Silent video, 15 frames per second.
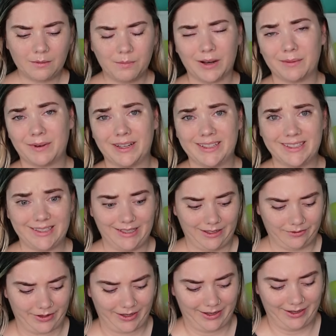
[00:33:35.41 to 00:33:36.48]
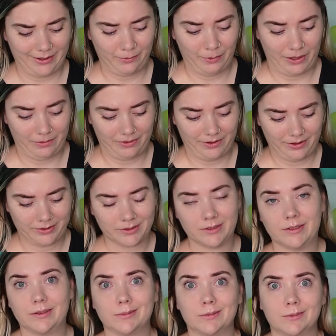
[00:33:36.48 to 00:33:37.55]
but I'm gonna see if I can get away with it because
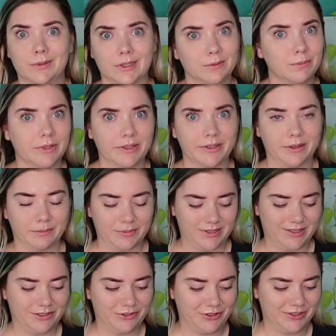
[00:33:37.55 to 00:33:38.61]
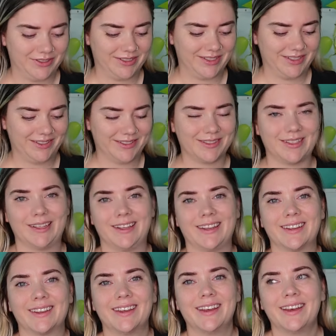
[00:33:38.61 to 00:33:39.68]
I don't like picking up stitches. It's
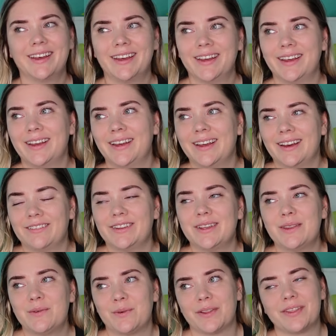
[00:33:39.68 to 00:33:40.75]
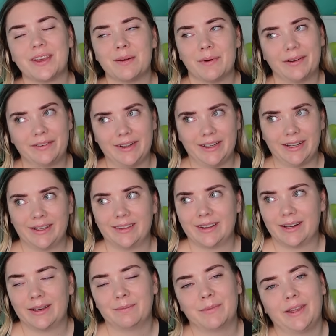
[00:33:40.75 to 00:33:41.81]
like, I feel like the one thing about knitting that
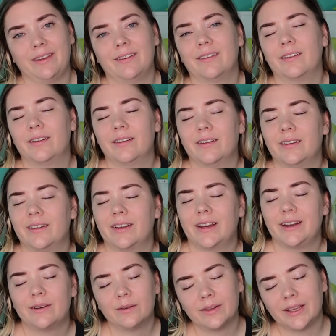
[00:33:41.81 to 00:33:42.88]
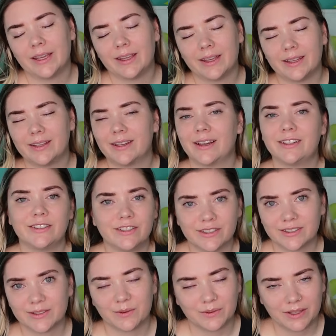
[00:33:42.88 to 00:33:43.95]
I'm like, oh, I don't like it. I
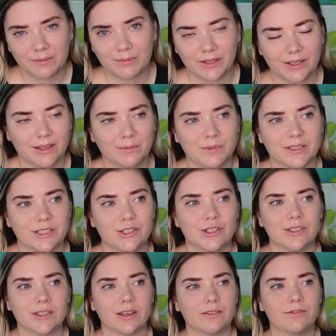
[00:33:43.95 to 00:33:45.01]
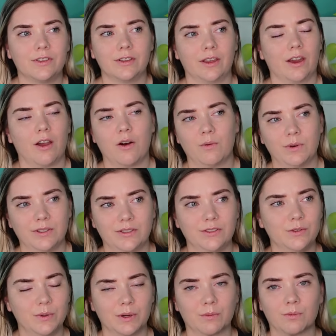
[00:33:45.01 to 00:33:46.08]
just don't like picking up stitches. I feel like I always
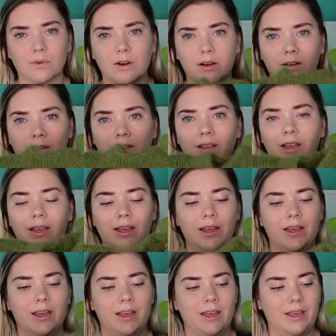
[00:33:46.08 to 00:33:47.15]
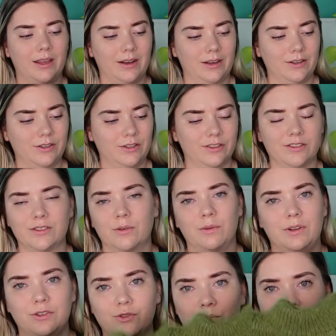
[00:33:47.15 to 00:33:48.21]
do it wrong and I just don't
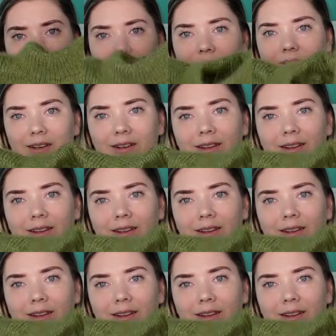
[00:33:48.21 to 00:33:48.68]
enjoy it. And